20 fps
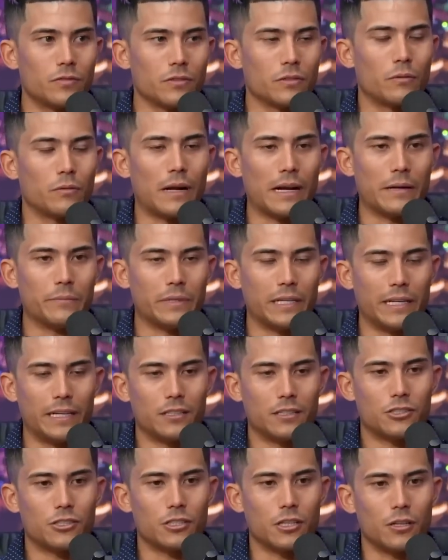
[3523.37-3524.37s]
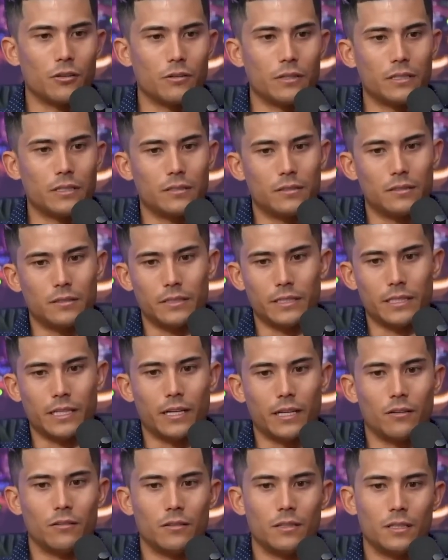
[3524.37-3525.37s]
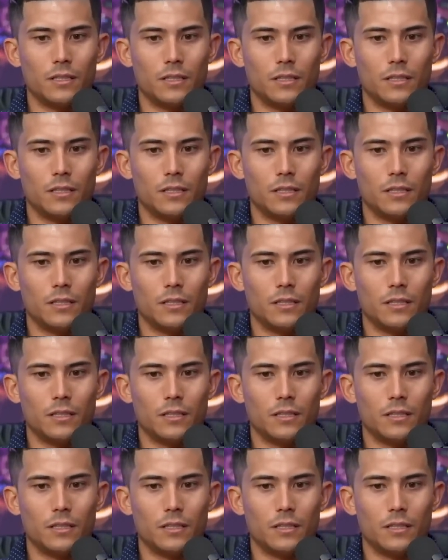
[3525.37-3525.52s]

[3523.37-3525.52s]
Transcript: the Ryan Pineda show. And, you know,